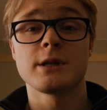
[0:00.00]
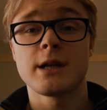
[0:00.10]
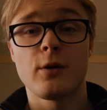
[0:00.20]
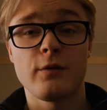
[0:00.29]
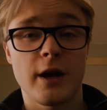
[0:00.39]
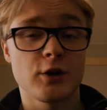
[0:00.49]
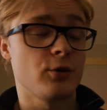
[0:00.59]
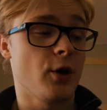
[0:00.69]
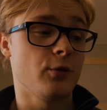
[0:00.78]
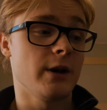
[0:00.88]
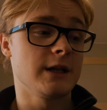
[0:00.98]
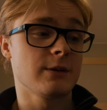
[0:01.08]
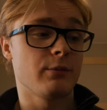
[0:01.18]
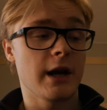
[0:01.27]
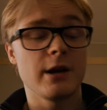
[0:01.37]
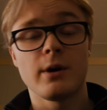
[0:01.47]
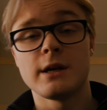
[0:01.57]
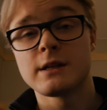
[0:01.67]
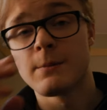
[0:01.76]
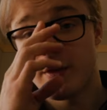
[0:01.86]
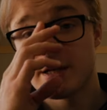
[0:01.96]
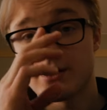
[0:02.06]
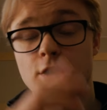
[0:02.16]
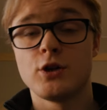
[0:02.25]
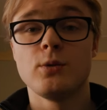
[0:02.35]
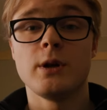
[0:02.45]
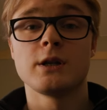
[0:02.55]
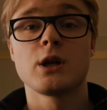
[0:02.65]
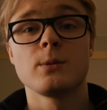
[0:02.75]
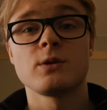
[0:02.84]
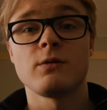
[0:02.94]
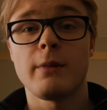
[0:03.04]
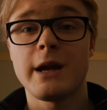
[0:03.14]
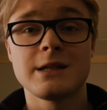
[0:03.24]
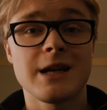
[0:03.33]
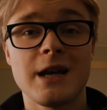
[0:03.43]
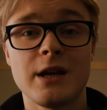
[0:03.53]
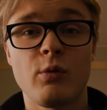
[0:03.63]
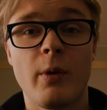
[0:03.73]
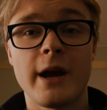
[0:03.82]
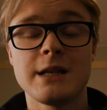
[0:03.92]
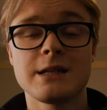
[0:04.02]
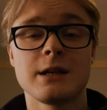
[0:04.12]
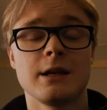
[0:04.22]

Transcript: yourself at your own risk. But anyways, the things I do in terms of maintaining weight